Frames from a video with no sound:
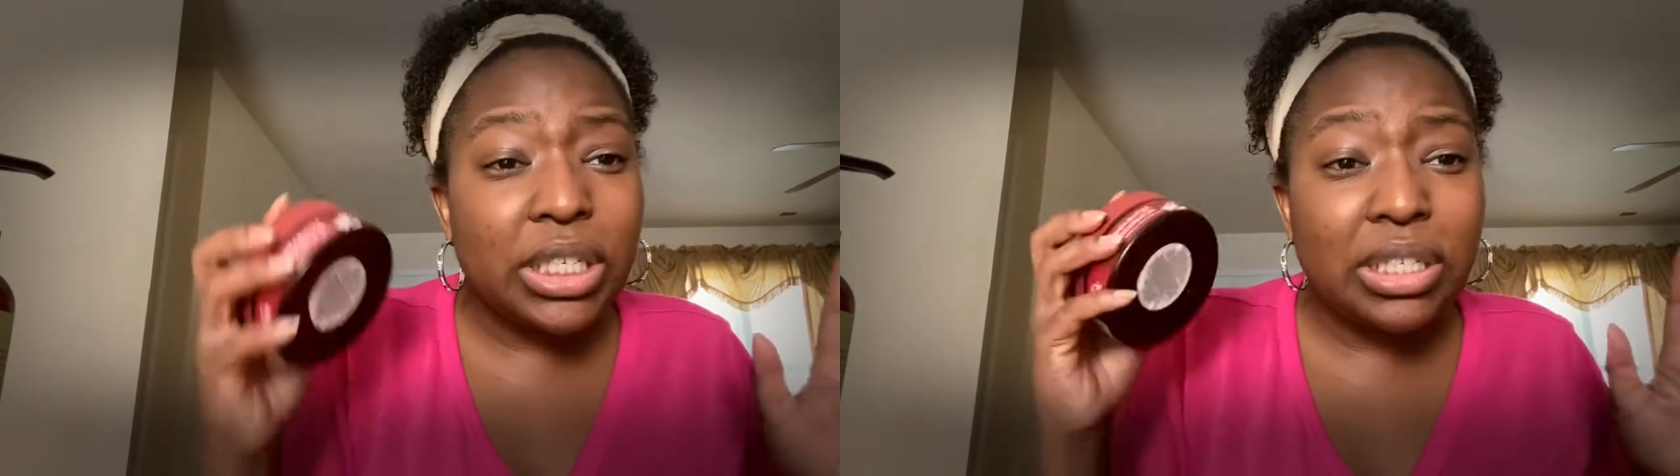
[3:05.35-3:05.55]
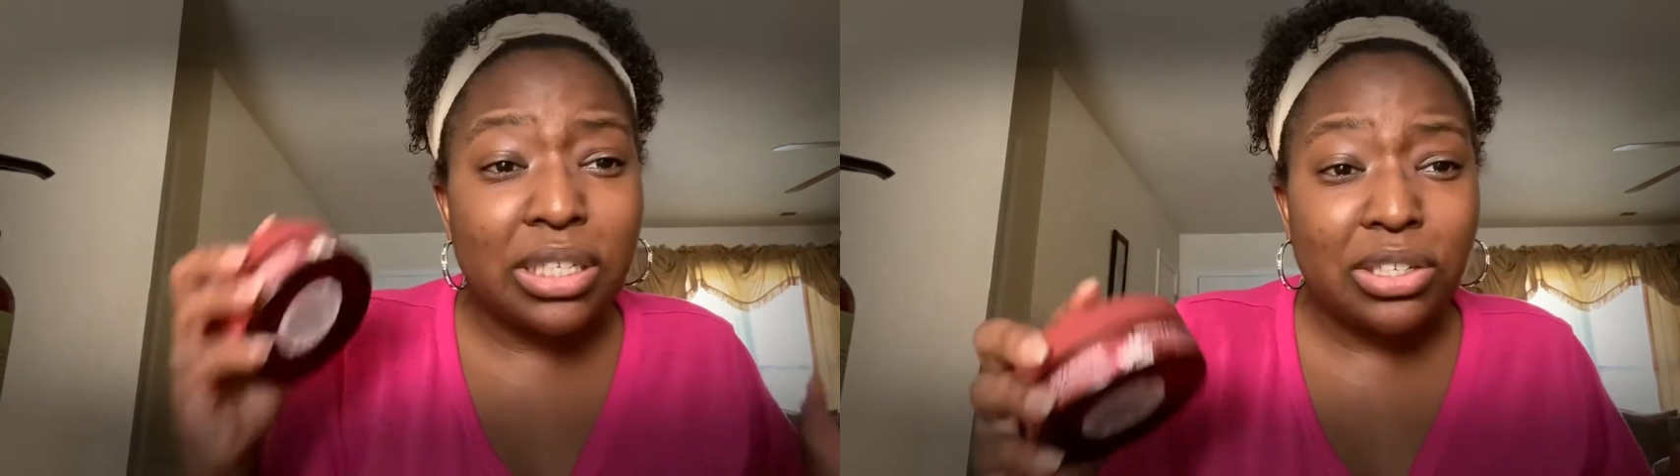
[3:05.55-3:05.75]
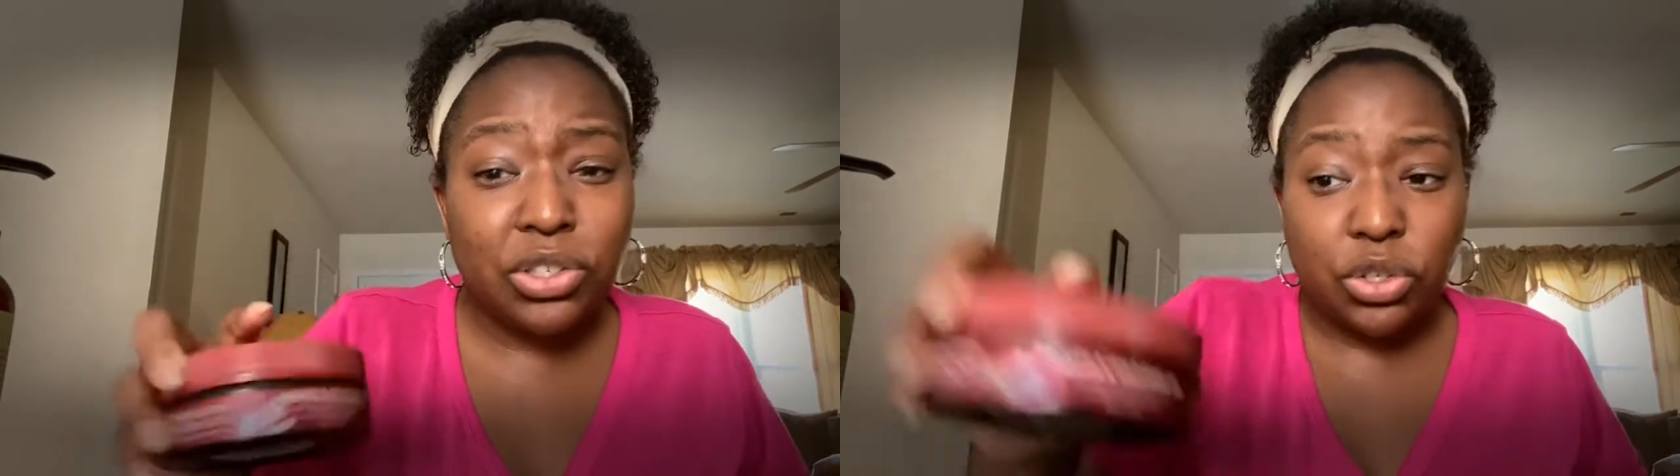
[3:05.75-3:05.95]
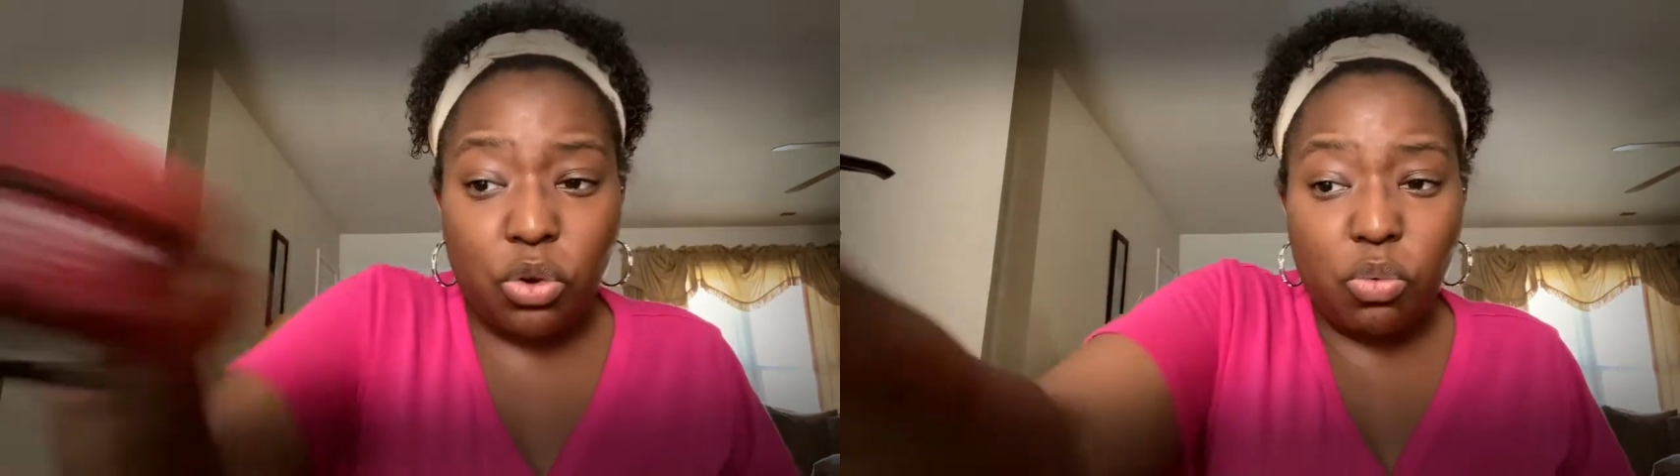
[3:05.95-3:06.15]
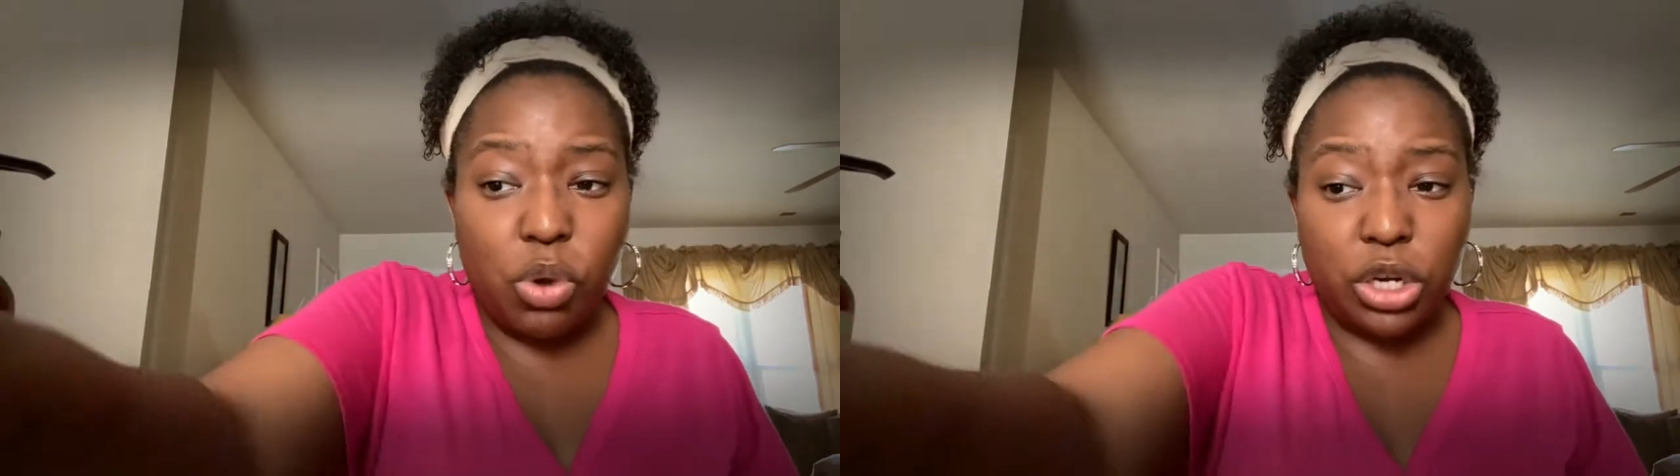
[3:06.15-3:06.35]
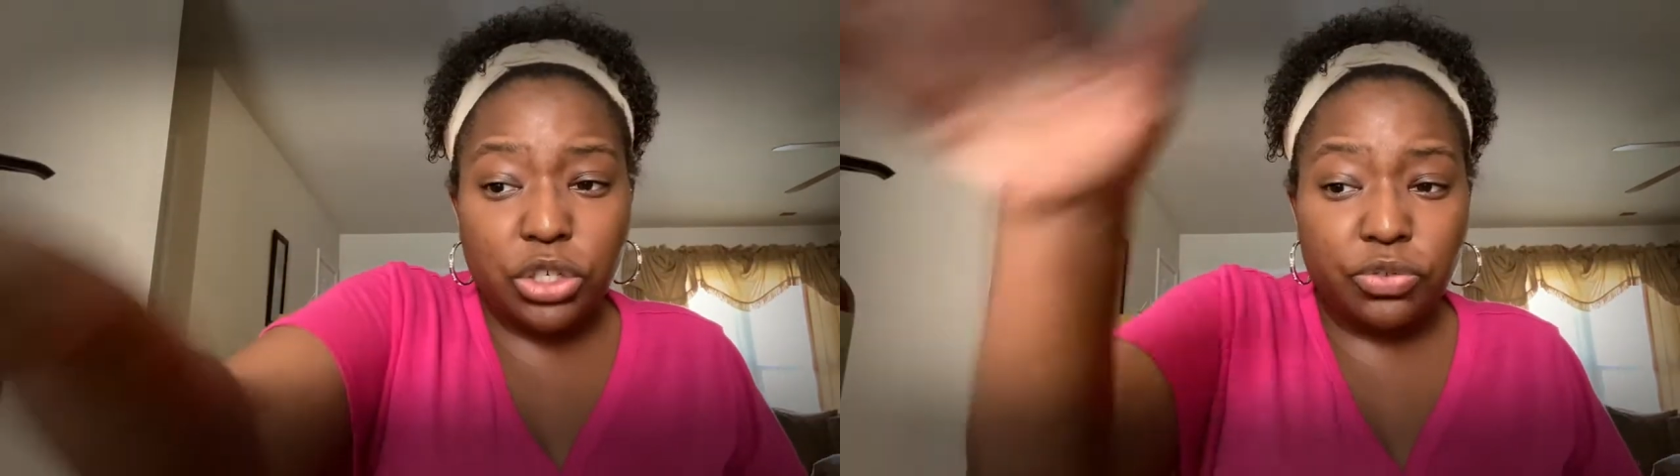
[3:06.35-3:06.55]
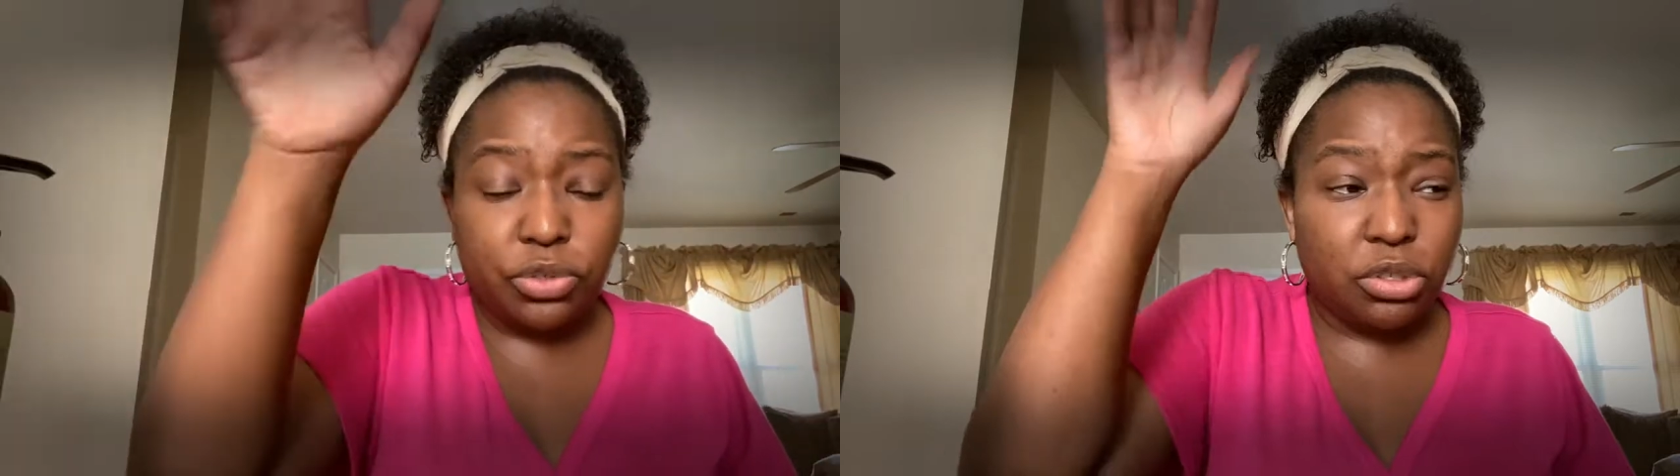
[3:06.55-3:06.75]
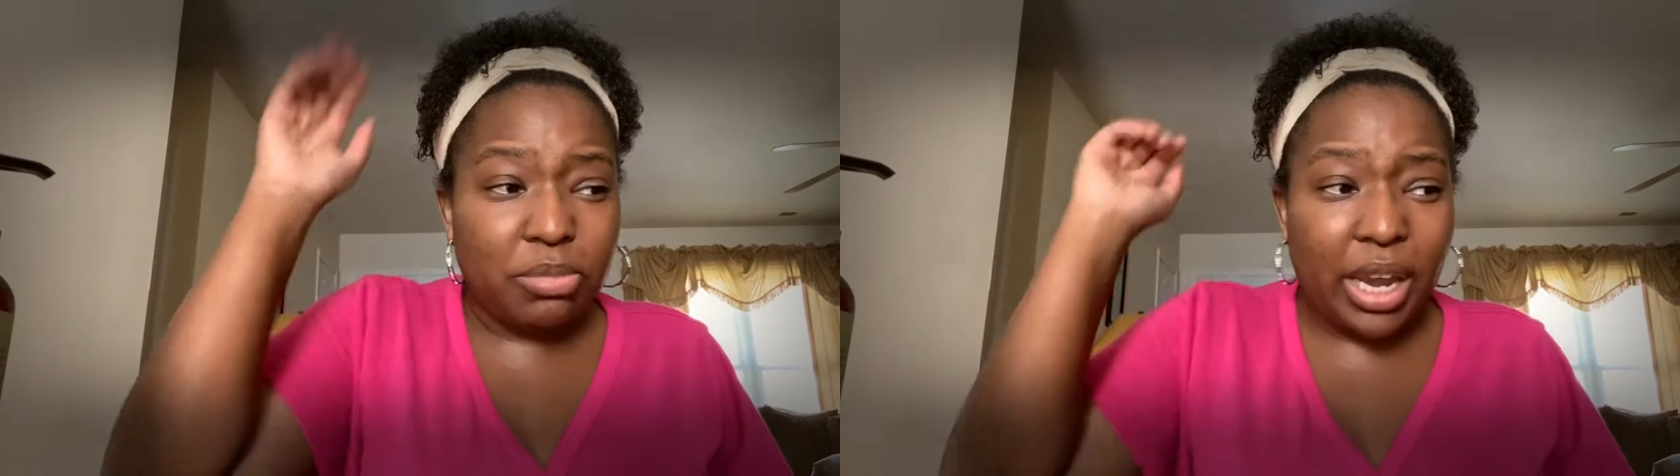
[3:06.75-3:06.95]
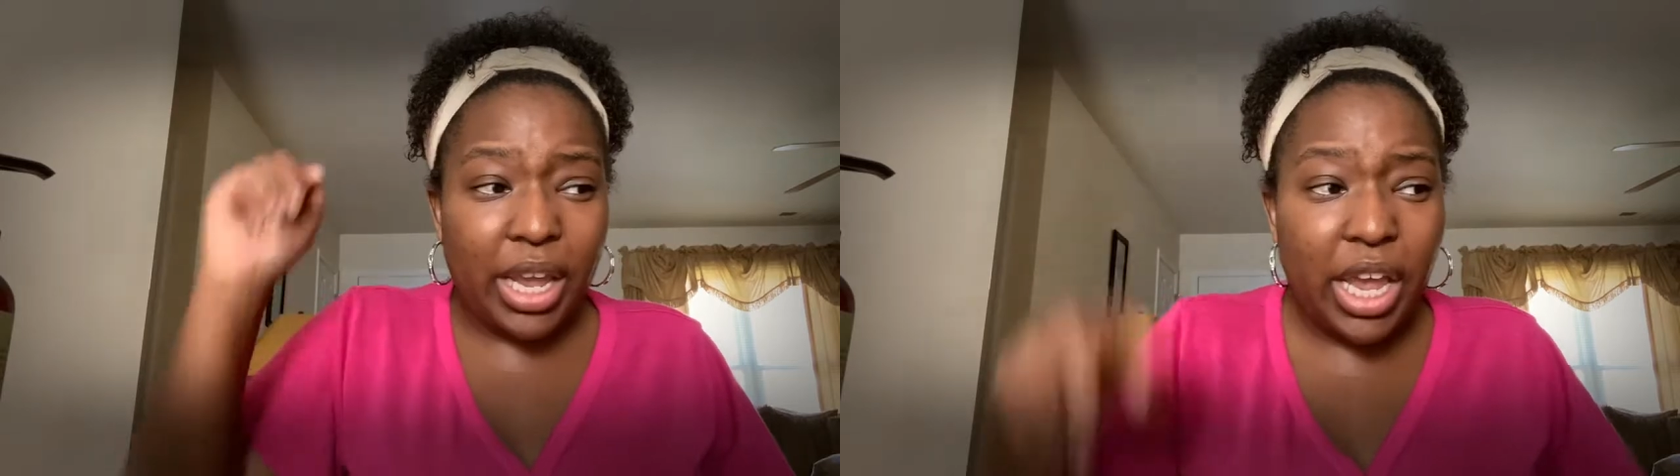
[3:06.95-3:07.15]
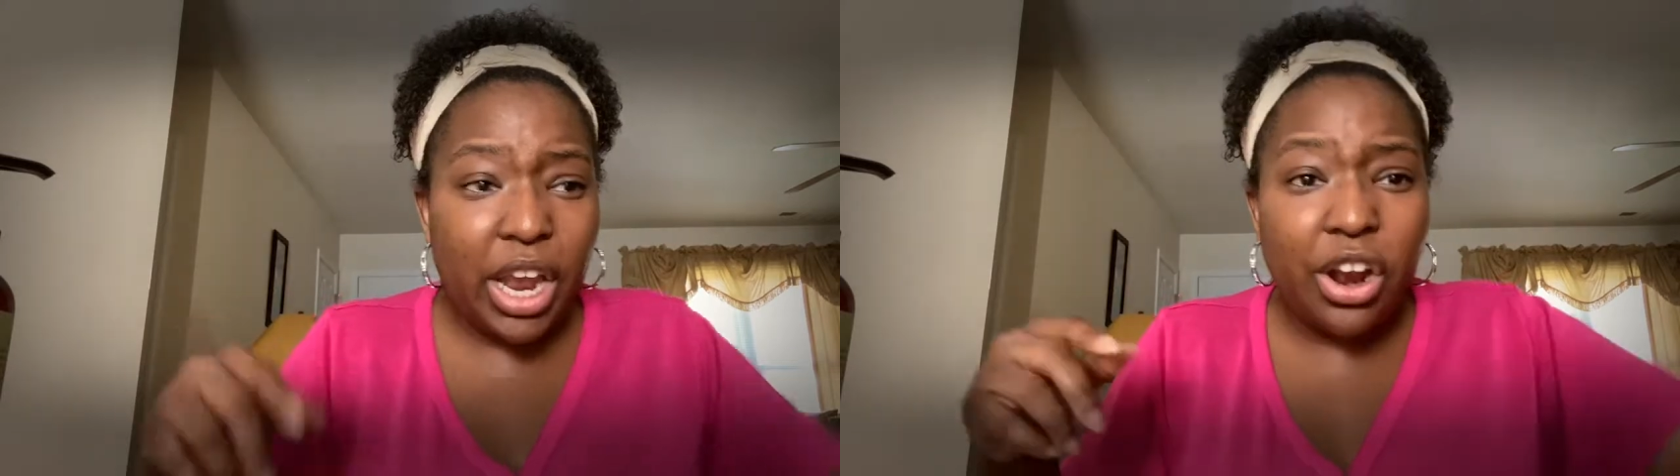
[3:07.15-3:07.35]
It does so wonderful in my
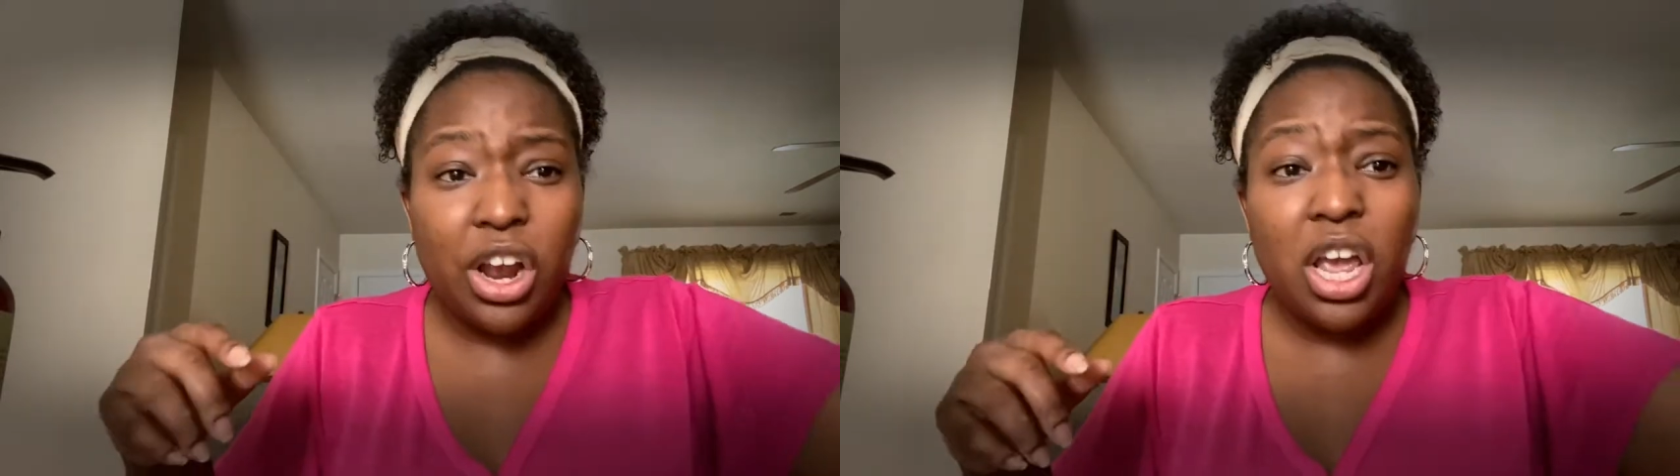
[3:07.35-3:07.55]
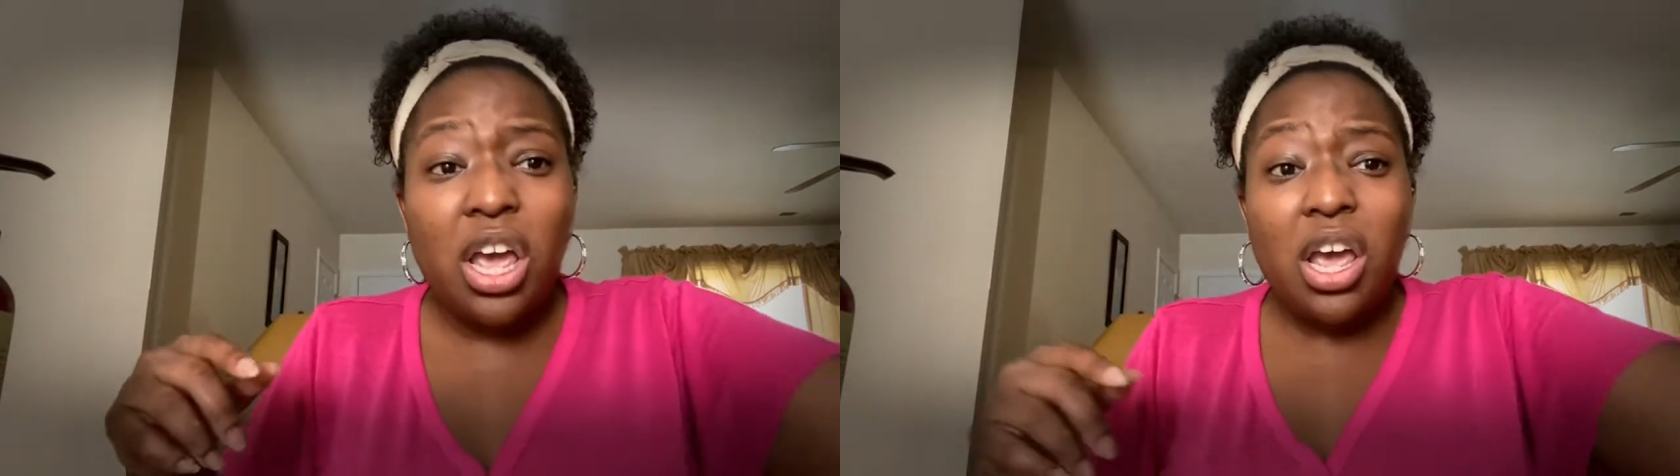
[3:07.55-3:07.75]
hair.